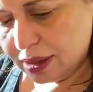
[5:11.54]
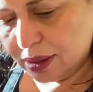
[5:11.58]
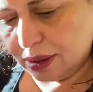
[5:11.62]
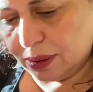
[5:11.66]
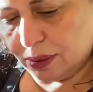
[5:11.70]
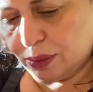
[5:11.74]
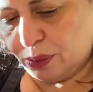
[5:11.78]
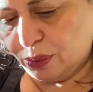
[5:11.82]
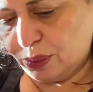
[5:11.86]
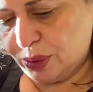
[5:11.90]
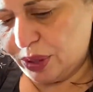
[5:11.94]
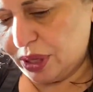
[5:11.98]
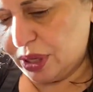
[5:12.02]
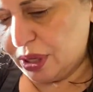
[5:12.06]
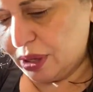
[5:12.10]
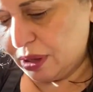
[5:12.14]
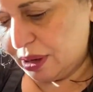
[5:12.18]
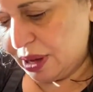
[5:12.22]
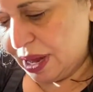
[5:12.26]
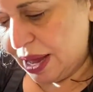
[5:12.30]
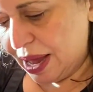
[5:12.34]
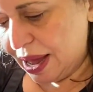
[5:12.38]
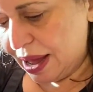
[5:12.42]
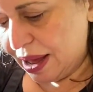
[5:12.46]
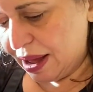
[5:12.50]
We
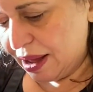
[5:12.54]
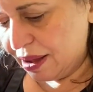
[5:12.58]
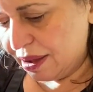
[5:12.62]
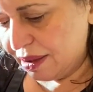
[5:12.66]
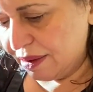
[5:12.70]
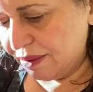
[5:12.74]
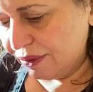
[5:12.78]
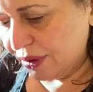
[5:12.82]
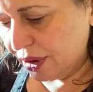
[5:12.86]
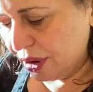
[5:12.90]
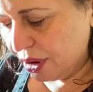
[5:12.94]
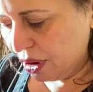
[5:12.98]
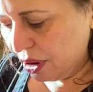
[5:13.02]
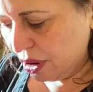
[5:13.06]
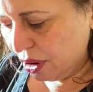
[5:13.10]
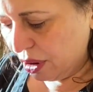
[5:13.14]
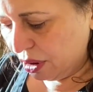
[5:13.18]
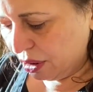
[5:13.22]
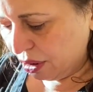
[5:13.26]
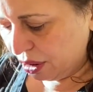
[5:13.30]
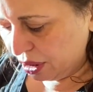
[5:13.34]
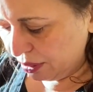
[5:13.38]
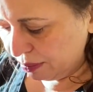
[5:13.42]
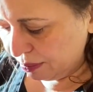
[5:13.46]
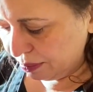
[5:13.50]
have
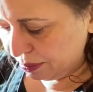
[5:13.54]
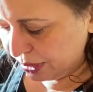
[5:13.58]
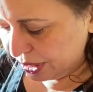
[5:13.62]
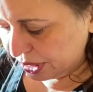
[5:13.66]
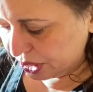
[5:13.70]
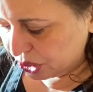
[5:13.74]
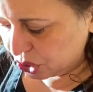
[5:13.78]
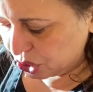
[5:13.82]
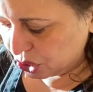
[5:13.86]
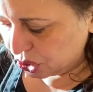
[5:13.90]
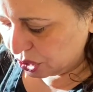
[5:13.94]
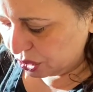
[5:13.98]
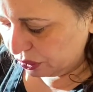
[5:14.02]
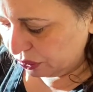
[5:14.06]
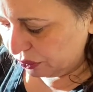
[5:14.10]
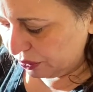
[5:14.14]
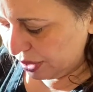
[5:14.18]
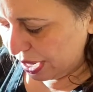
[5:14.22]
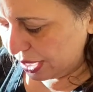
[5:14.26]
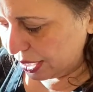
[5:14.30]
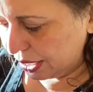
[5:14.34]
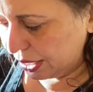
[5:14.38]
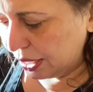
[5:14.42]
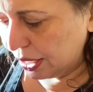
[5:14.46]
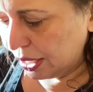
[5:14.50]
our mixture
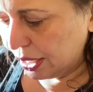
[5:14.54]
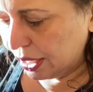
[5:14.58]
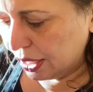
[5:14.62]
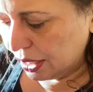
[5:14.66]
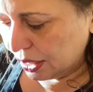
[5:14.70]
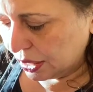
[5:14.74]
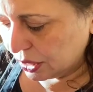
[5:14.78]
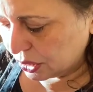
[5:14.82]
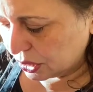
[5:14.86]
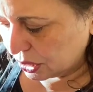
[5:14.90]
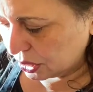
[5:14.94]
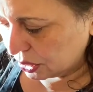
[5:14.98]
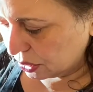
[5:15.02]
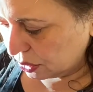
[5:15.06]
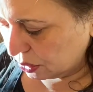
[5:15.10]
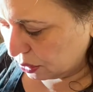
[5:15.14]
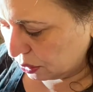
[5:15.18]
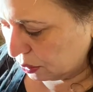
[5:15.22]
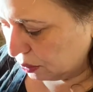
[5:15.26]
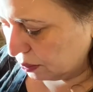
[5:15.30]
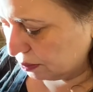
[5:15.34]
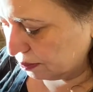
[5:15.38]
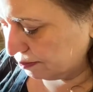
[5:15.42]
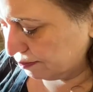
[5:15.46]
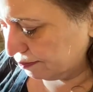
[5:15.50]
ready.
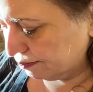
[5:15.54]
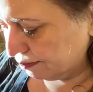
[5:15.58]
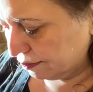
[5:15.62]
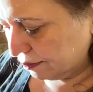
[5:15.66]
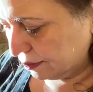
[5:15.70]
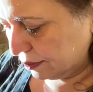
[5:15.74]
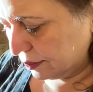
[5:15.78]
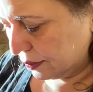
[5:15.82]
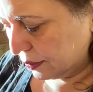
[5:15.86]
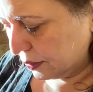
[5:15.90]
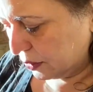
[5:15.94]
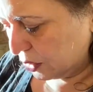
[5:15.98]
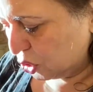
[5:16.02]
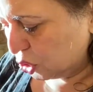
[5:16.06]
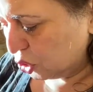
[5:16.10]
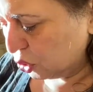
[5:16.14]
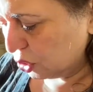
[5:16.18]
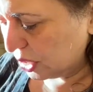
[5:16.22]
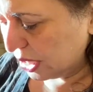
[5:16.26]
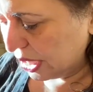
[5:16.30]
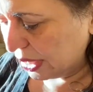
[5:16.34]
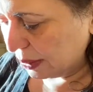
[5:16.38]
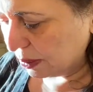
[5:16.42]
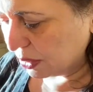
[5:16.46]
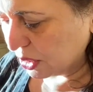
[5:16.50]
So 2
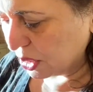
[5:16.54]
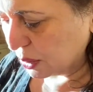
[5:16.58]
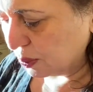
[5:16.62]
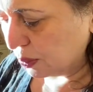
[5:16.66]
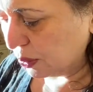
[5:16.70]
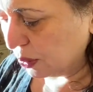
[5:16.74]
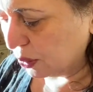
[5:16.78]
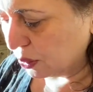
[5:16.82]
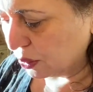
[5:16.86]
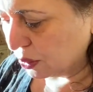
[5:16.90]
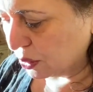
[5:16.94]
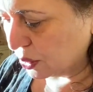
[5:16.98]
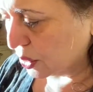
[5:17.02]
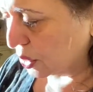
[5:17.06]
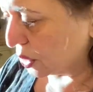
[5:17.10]
tablespoons